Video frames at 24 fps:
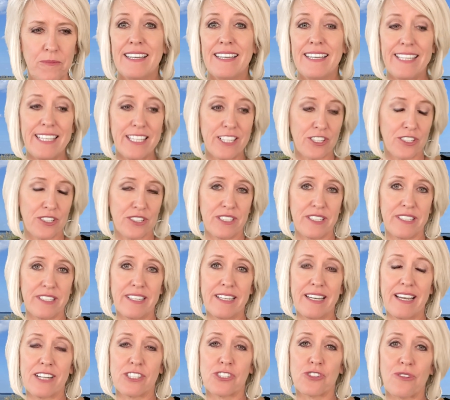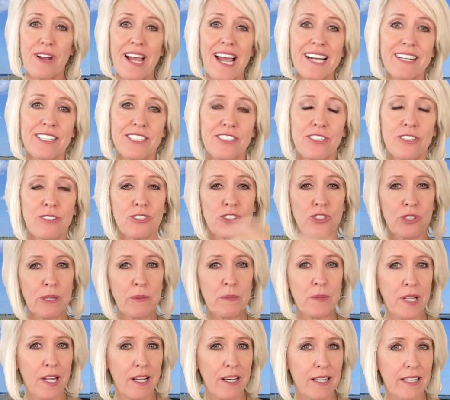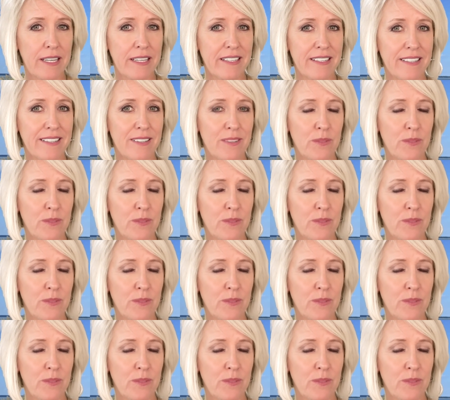It could attract your dream client